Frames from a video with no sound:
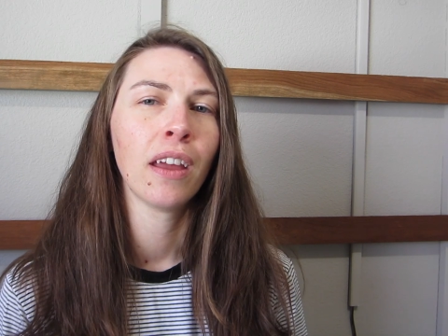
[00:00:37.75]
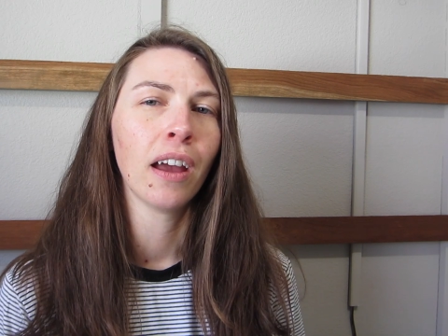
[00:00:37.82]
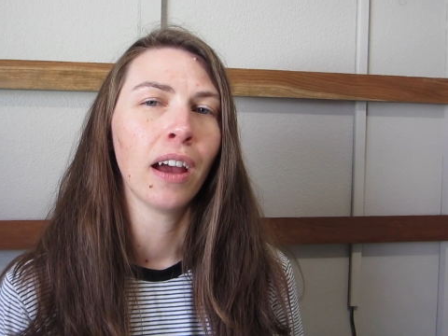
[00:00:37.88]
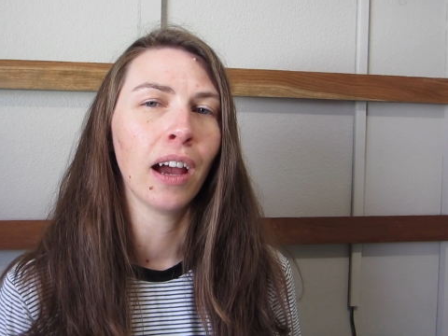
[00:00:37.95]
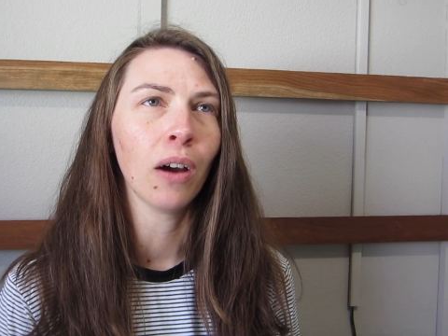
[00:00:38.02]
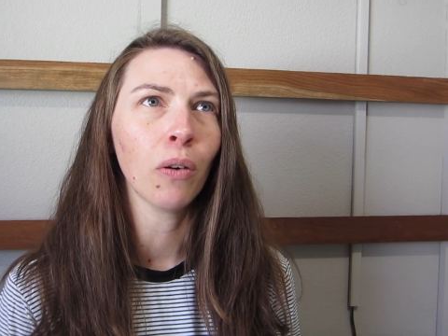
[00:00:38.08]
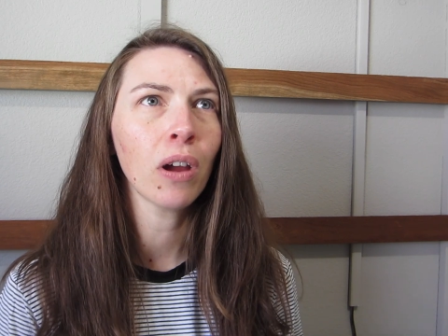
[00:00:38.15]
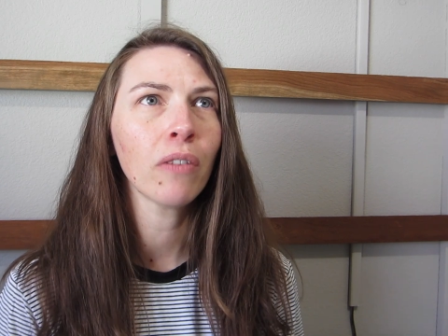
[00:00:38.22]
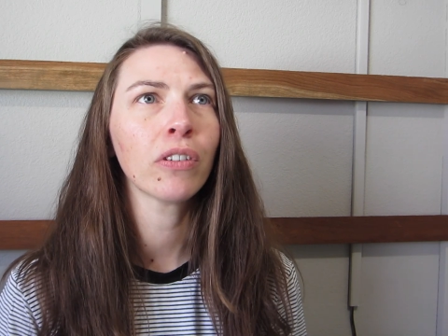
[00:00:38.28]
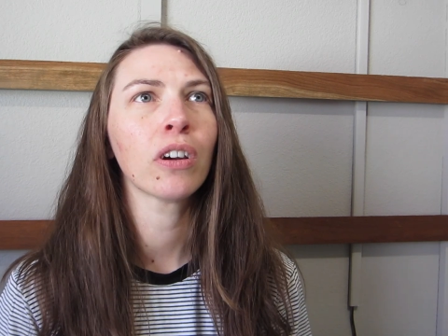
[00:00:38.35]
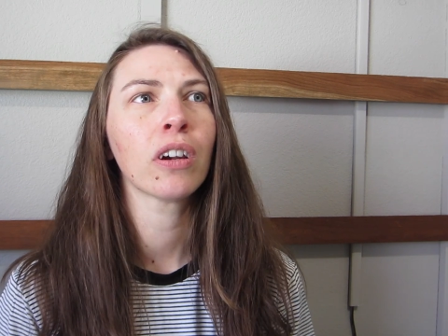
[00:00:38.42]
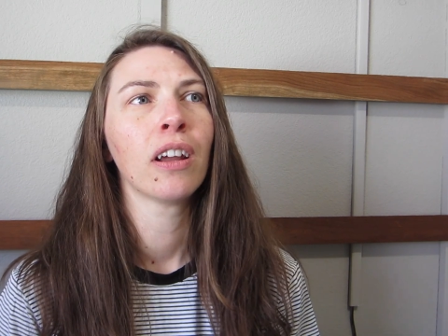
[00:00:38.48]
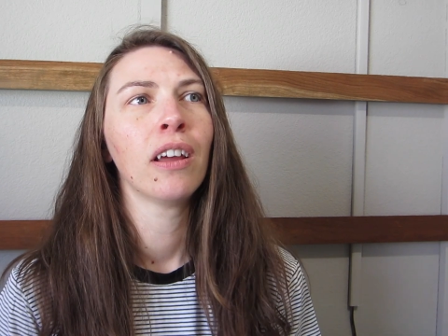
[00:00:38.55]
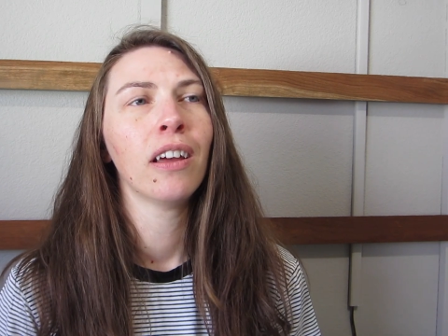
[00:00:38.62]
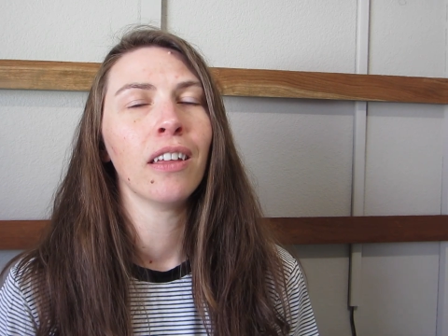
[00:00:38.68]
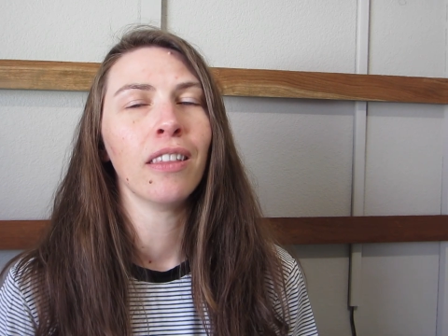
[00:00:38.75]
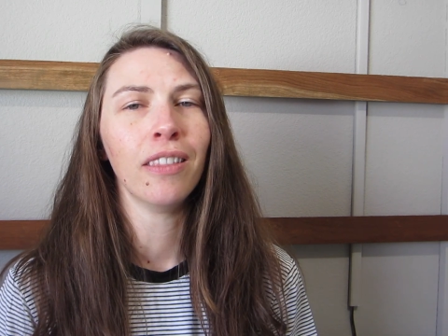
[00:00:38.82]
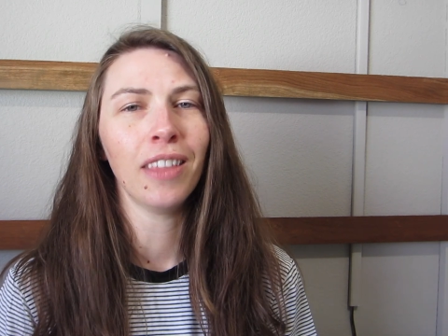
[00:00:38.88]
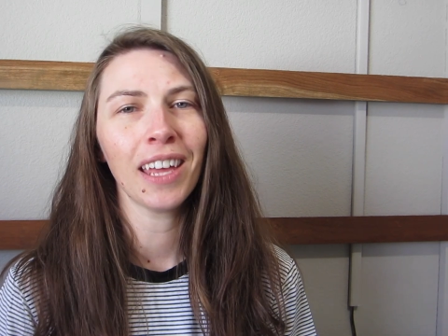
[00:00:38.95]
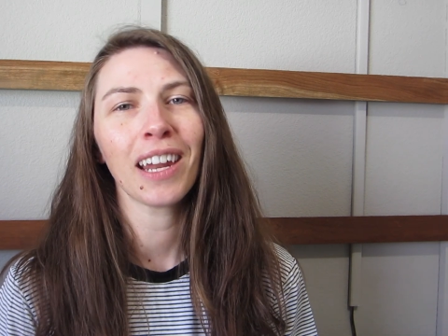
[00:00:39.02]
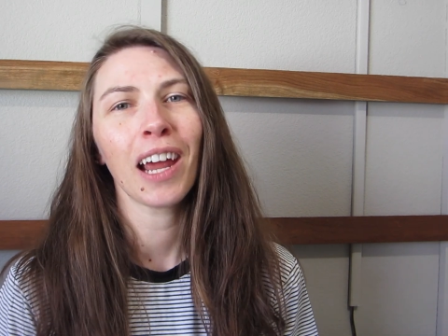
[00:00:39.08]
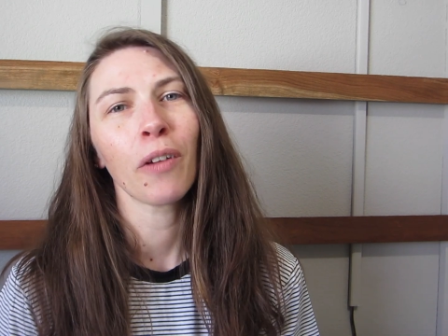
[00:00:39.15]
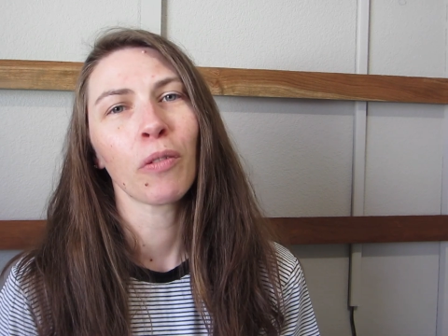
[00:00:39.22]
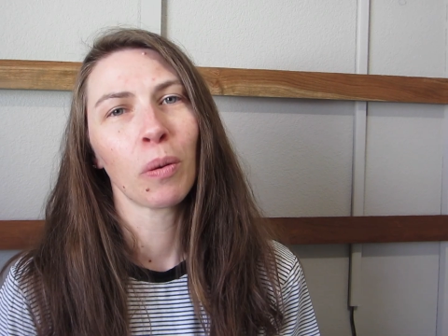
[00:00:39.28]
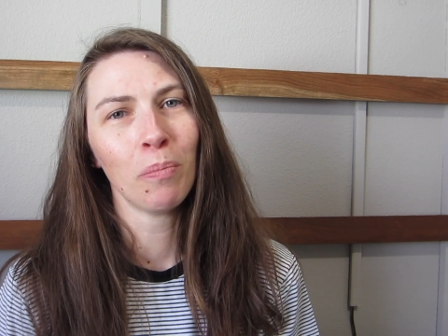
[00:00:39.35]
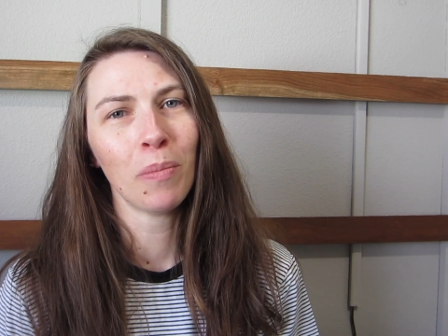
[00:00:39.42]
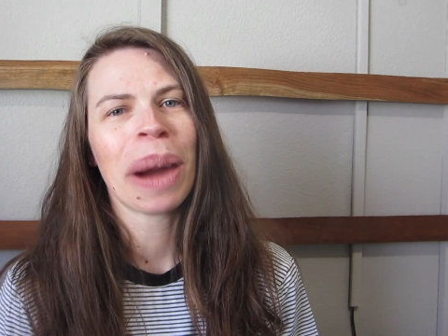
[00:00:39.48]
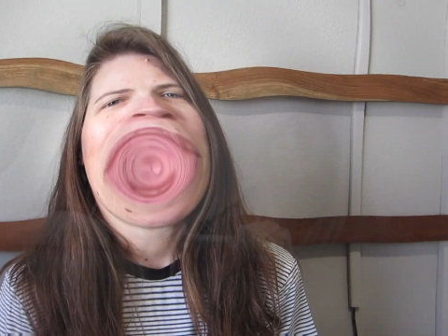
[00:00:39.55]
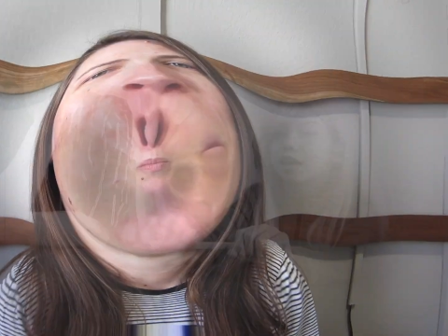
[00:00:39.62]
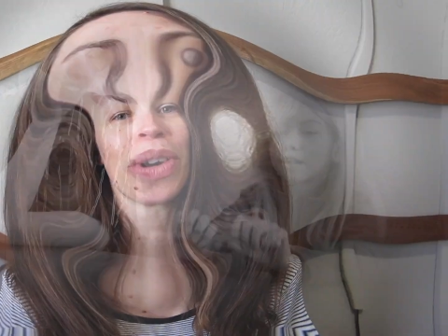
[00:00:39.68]
However, then I
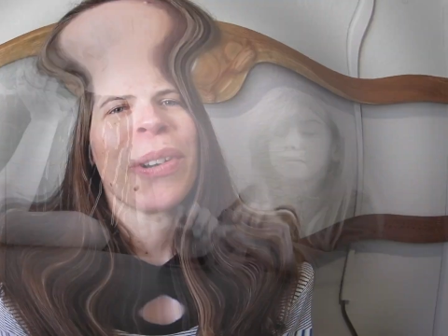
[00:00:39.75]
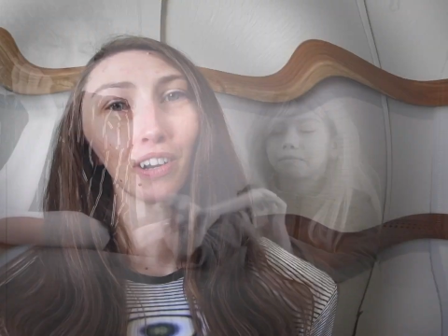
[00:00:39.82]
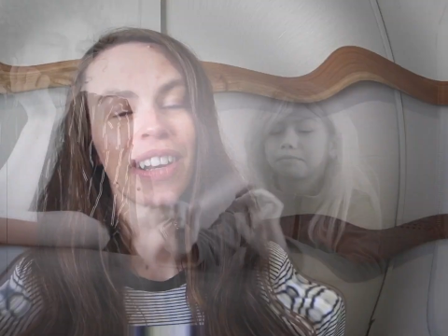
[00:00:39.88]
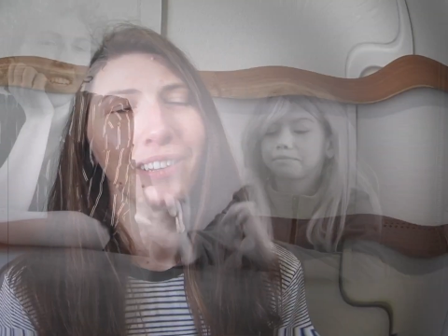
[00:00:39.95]
remembered,